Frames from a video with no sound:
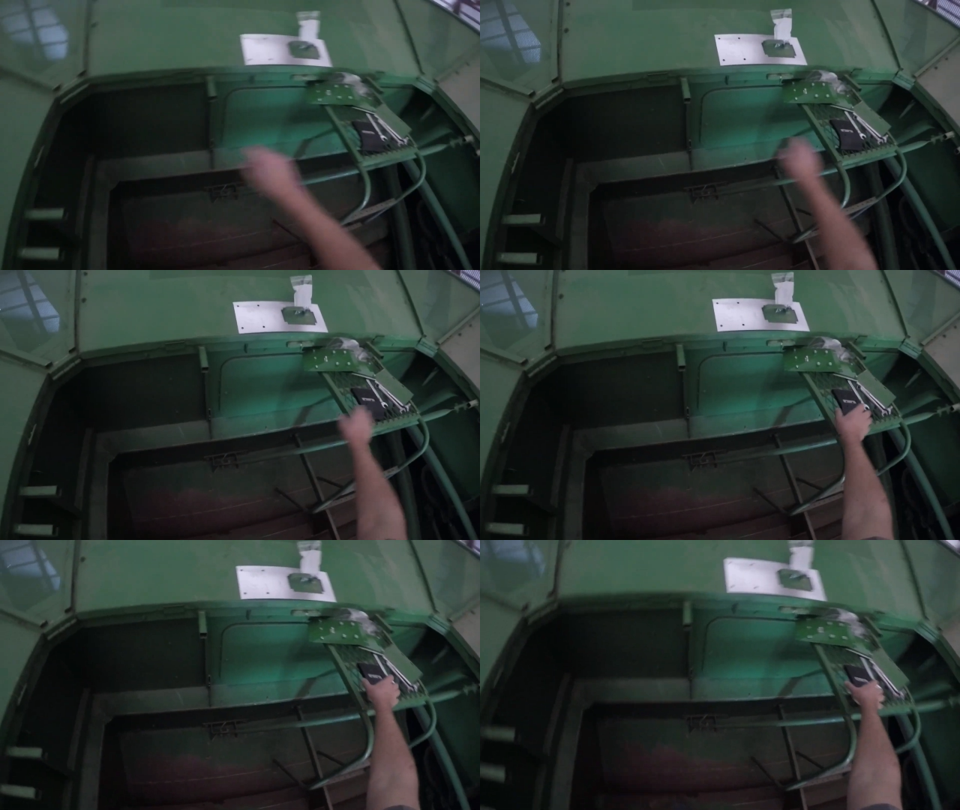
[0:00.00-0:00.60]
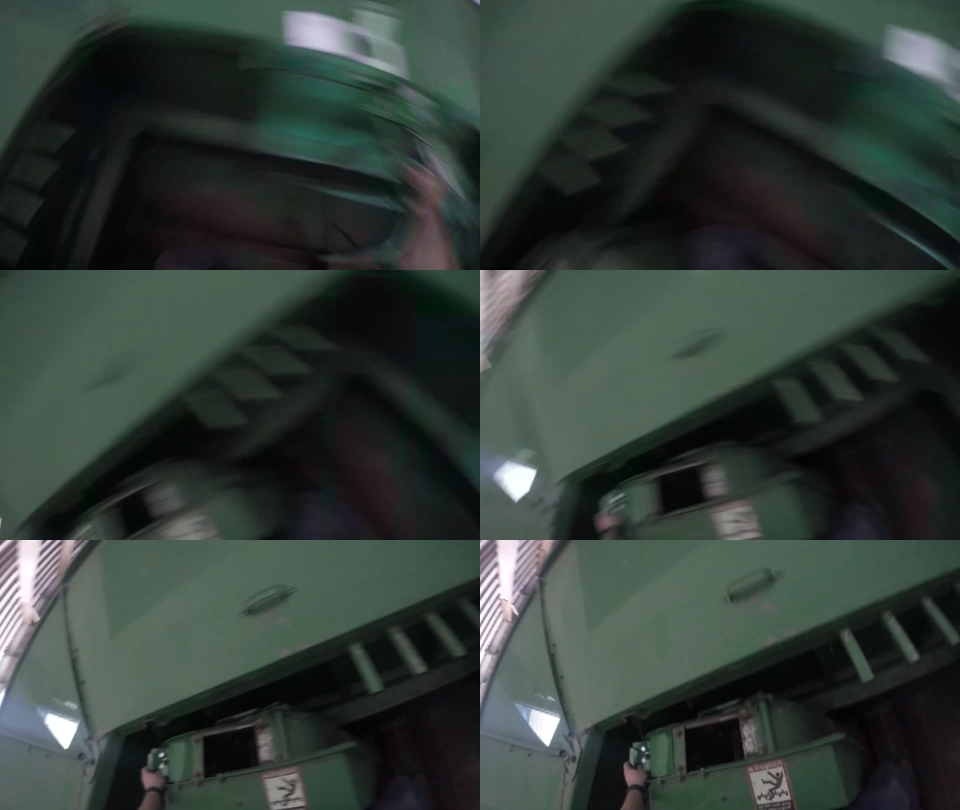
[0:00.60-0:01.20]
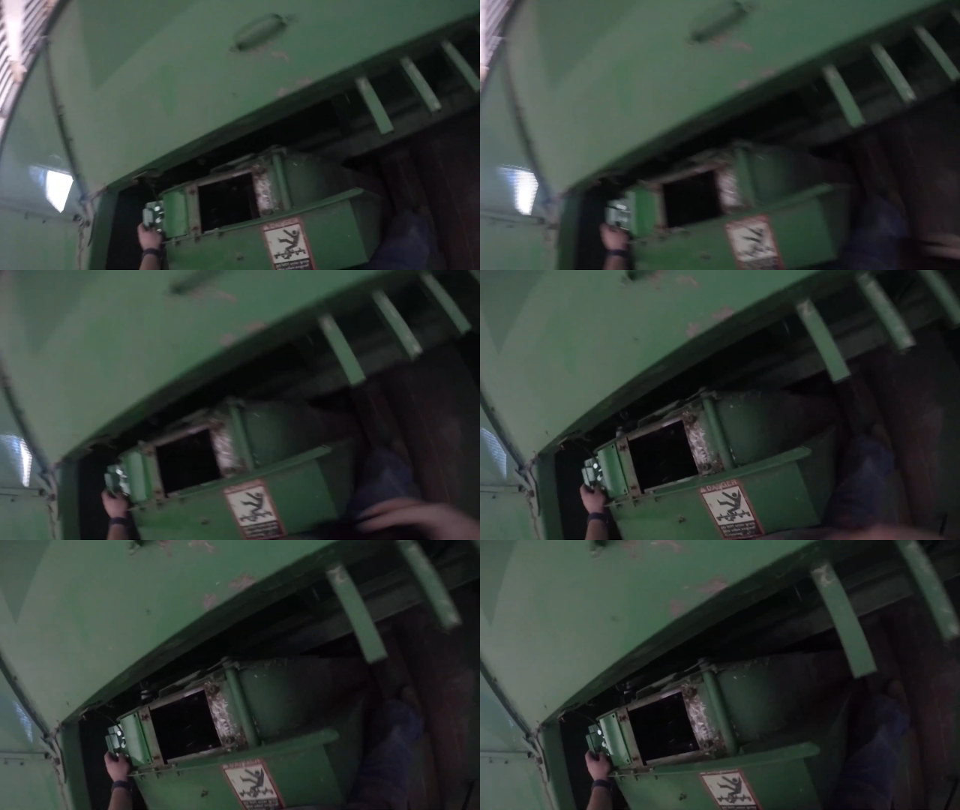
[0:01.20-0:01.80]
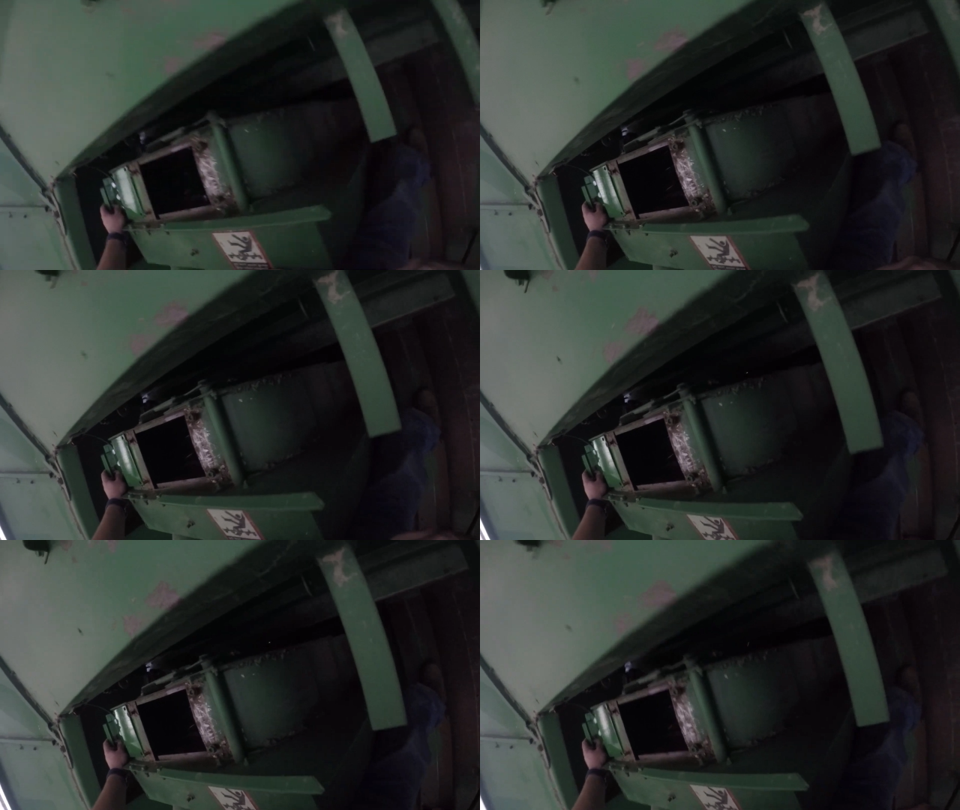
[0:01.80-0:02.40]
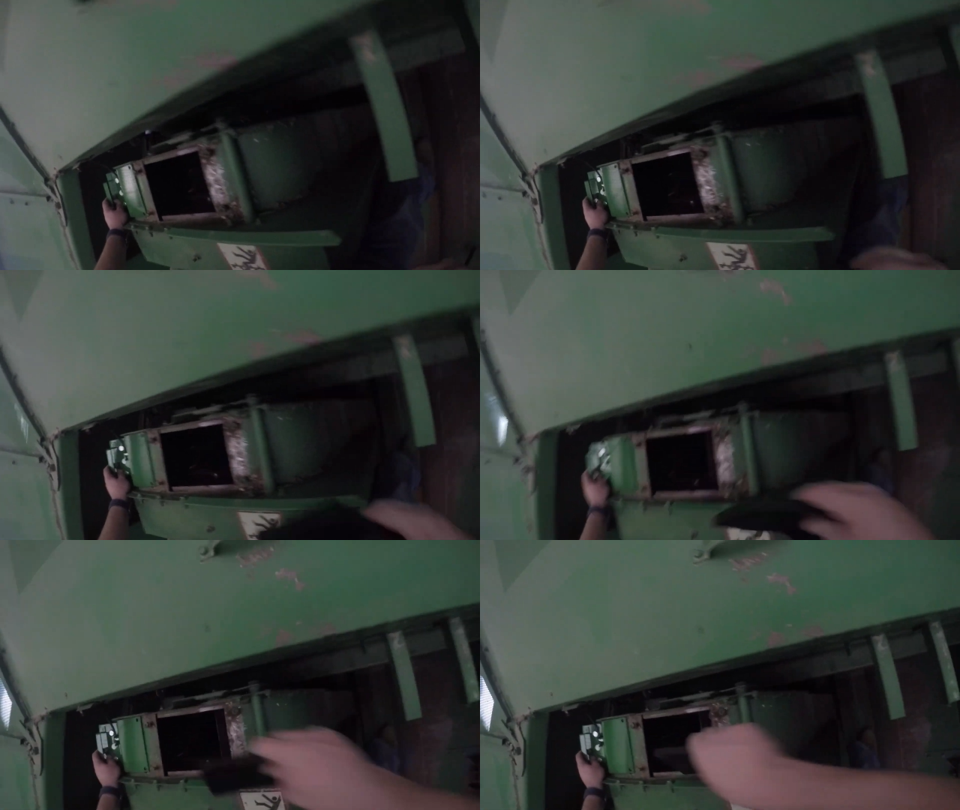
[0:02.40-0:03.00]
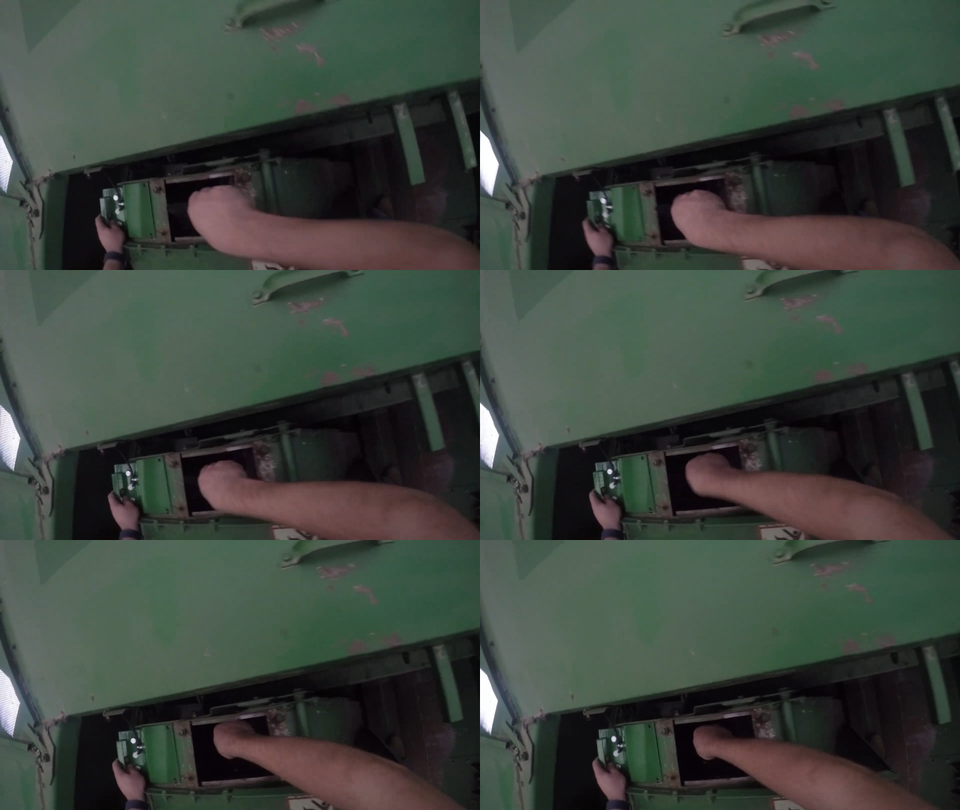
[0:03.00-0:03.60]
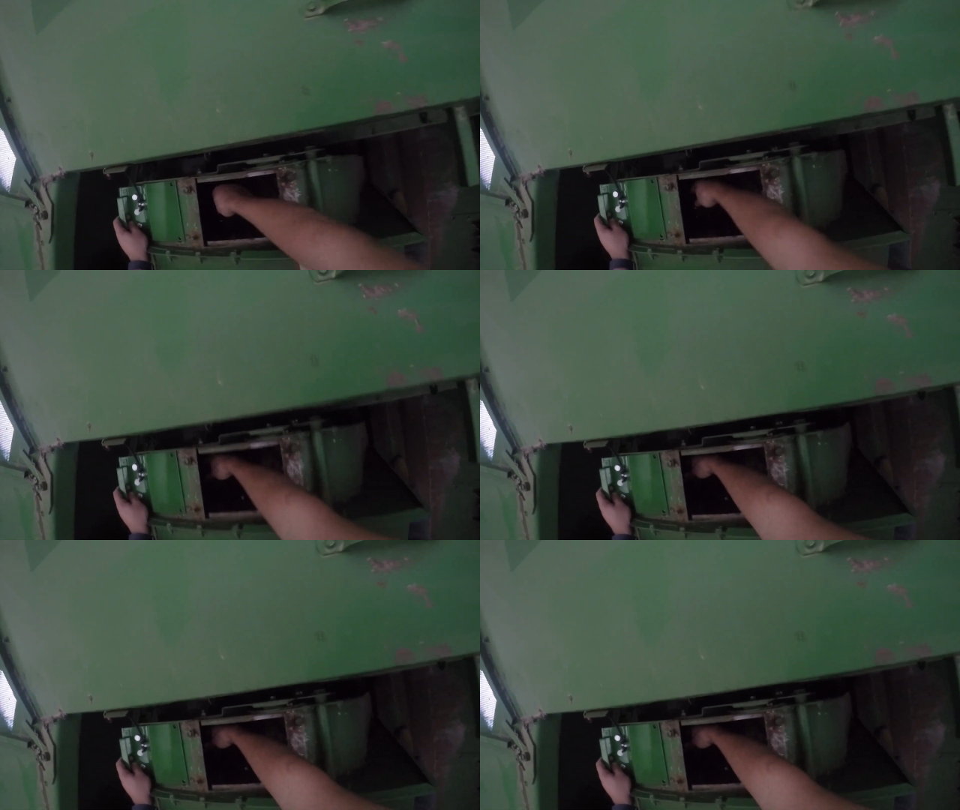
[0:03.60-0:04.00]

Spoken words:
No face is visible, so there are no lips to read.